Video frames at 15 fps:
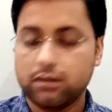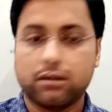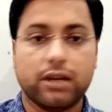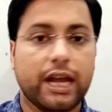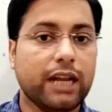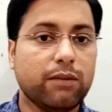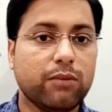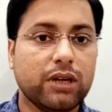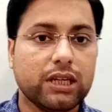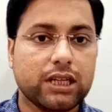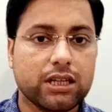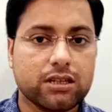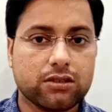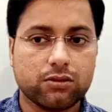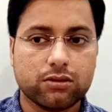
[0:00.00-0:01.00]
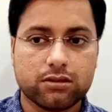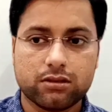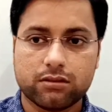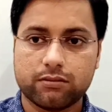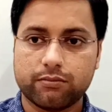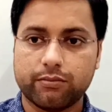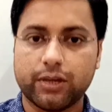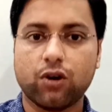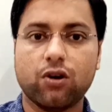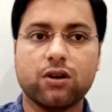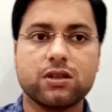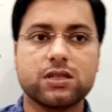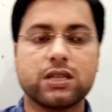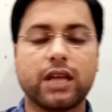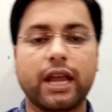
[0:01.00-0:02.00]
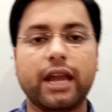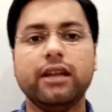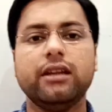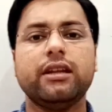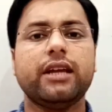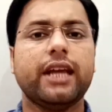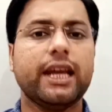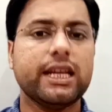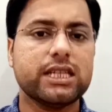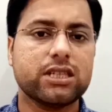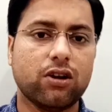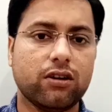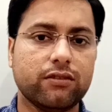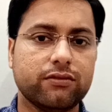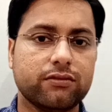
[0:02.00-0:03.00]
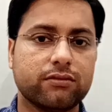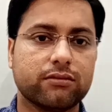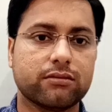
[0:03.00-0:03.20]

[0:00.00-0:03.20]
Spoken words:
animal tissues, because in case of